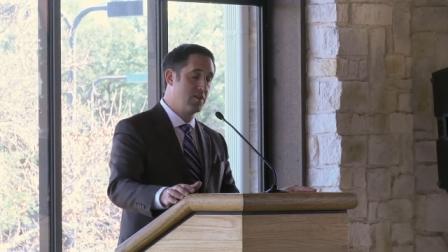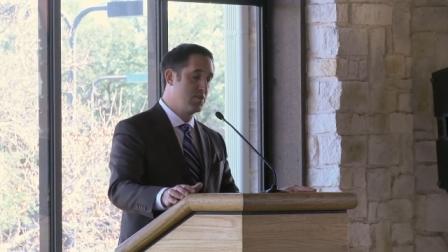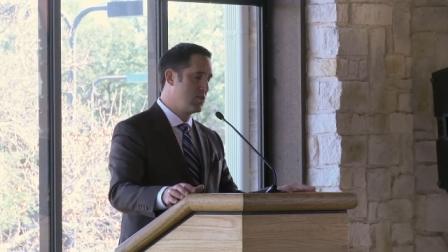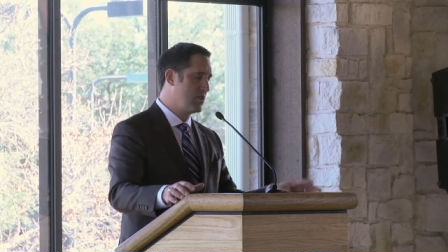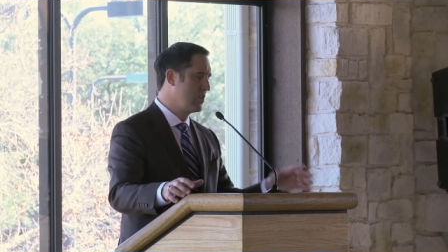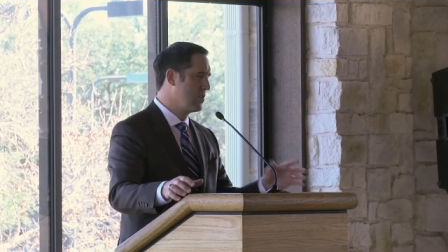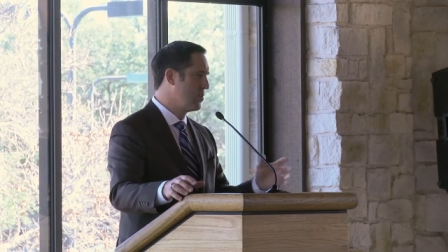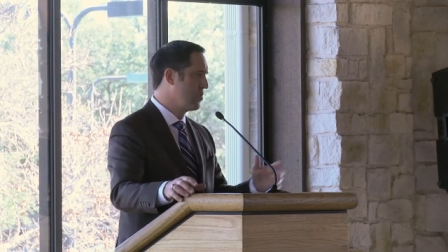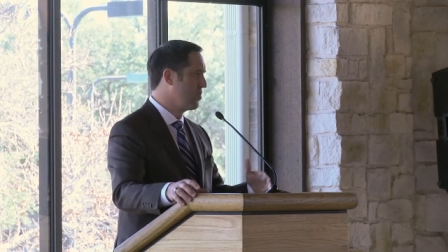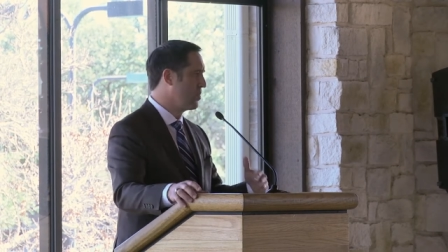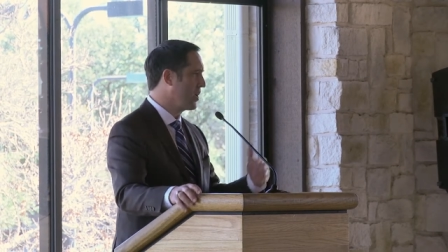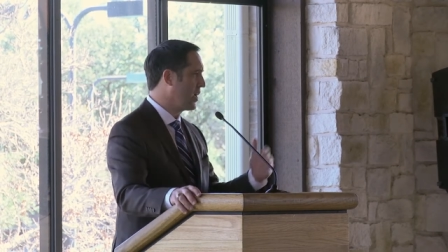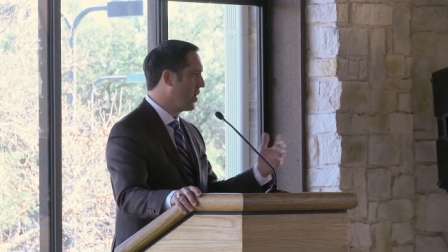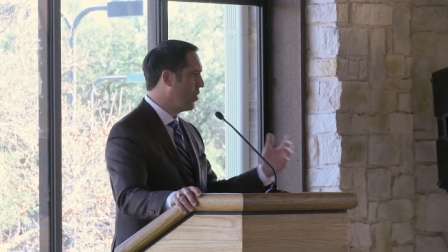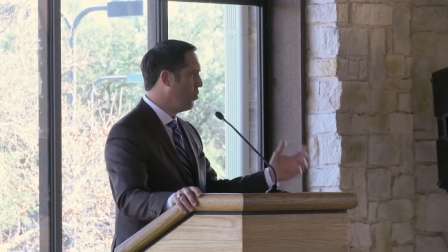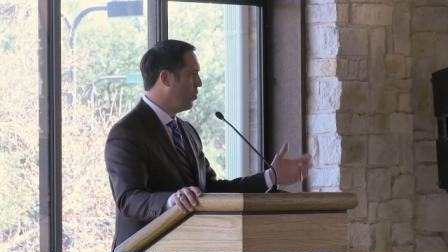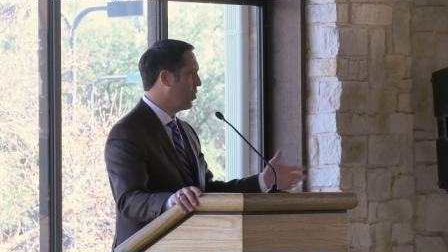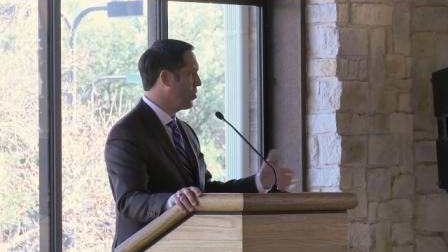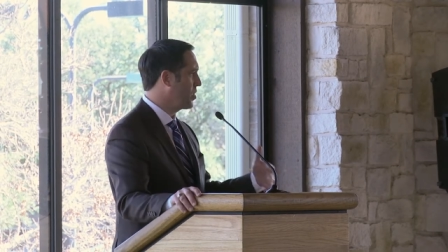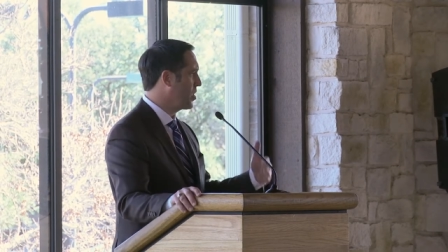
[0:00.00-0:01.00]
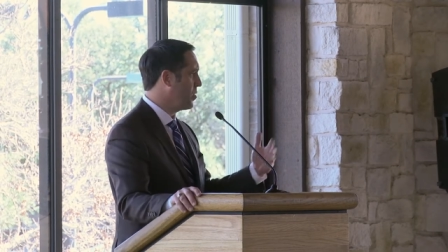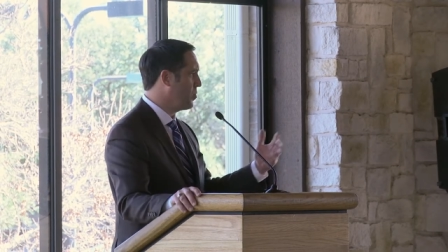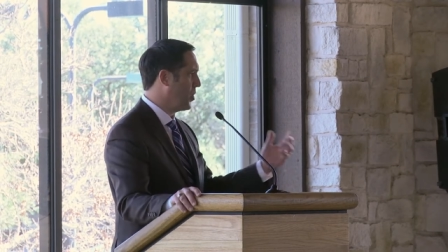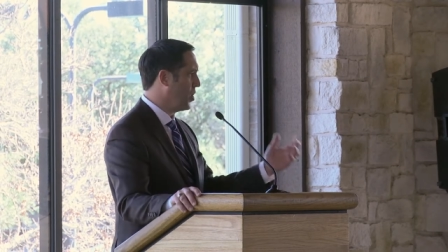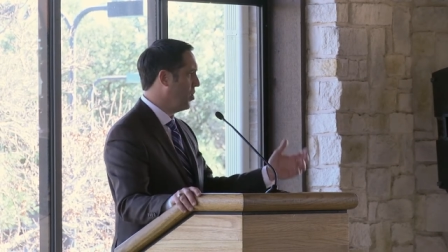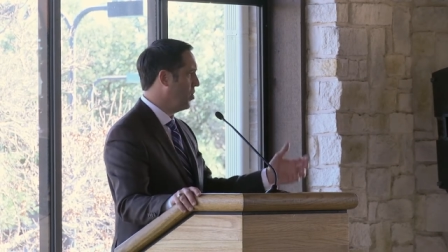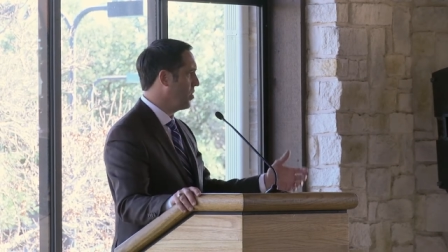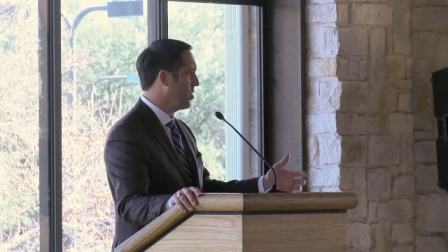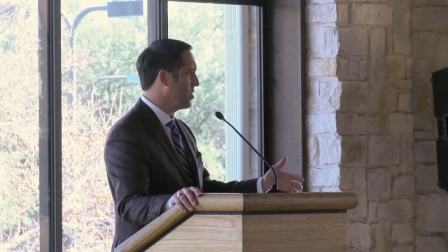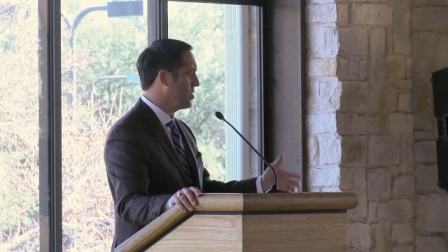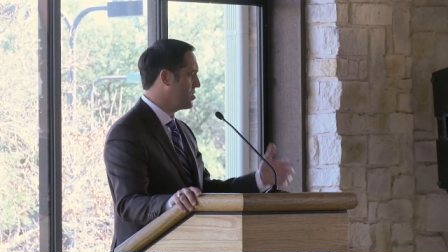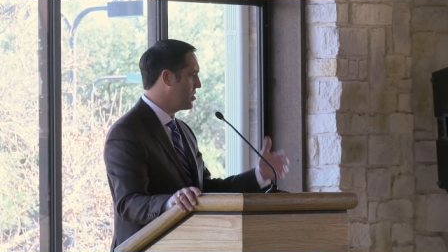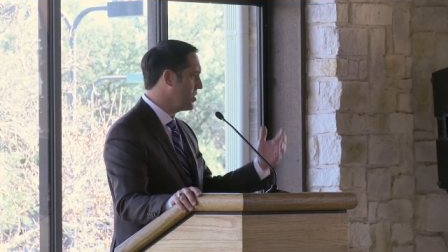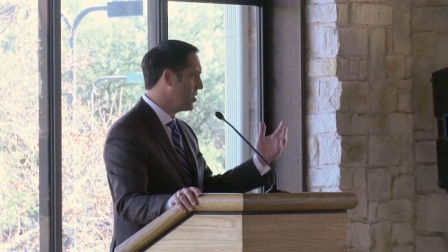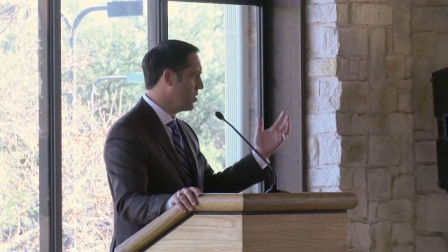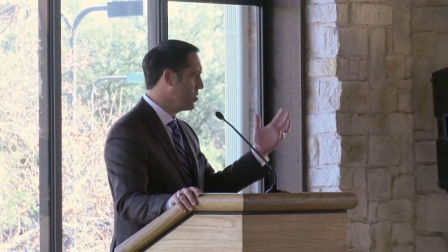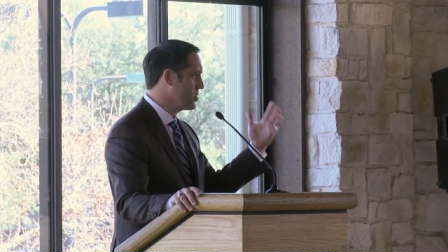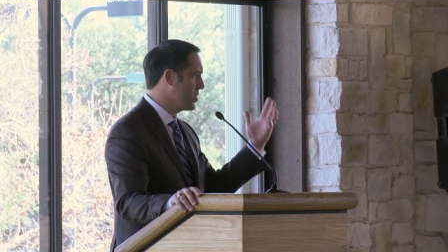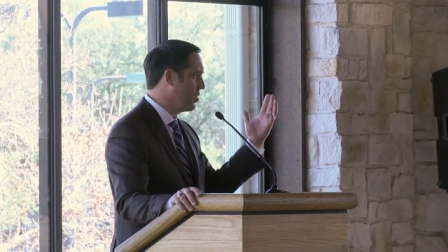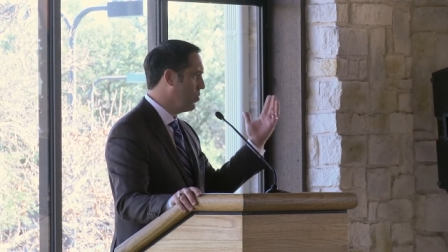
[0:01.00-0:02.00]
she knew that I woke up early. She
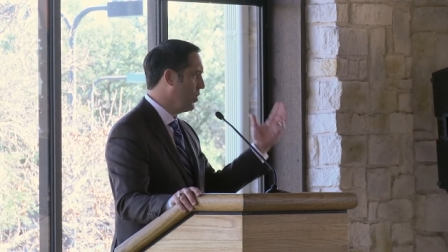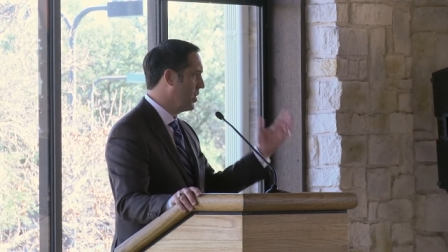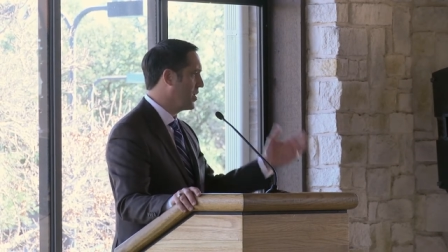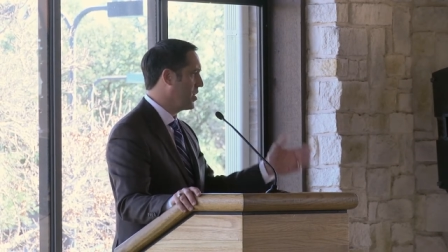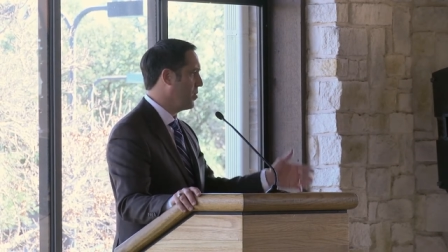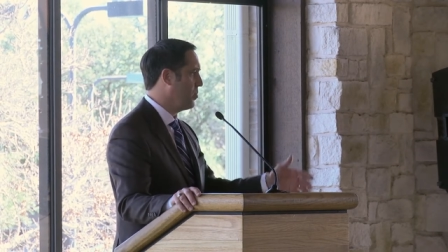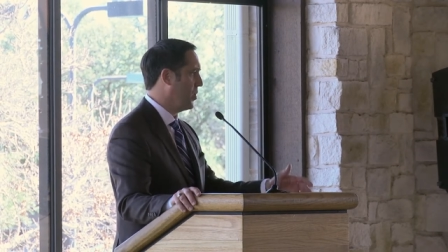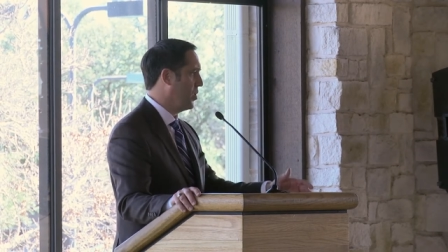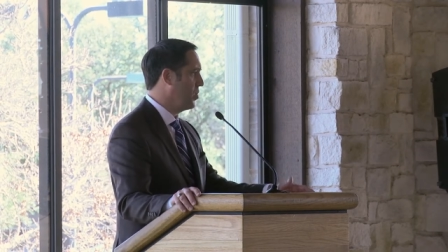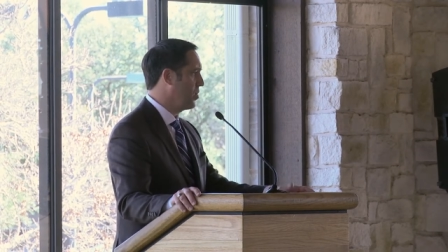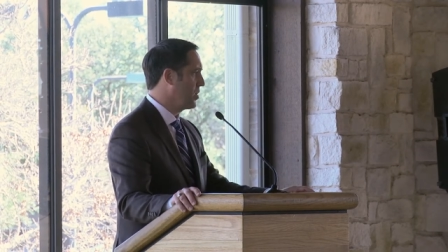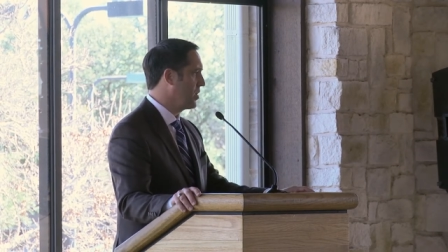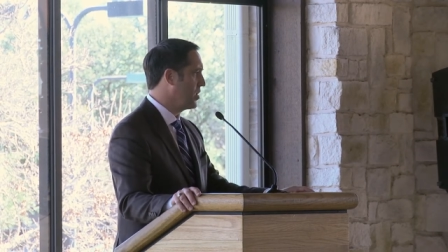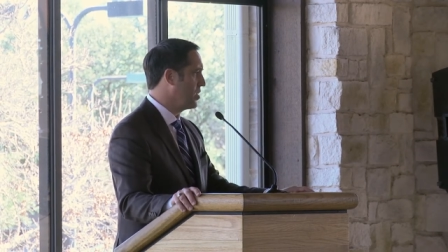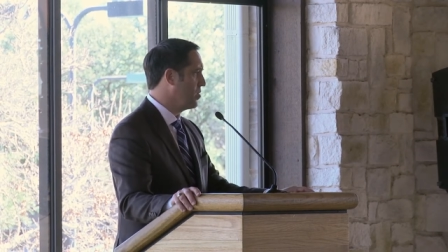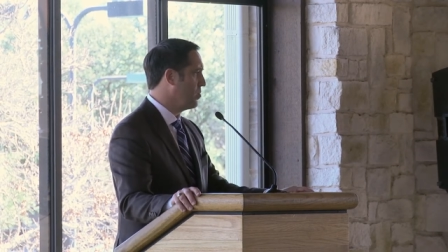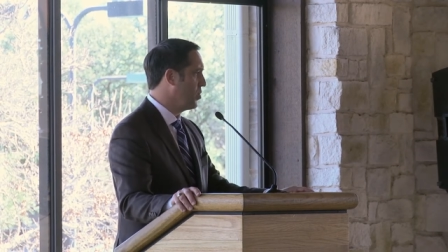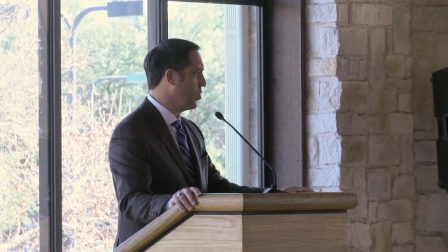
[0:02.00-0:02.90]
knows I wake up early in the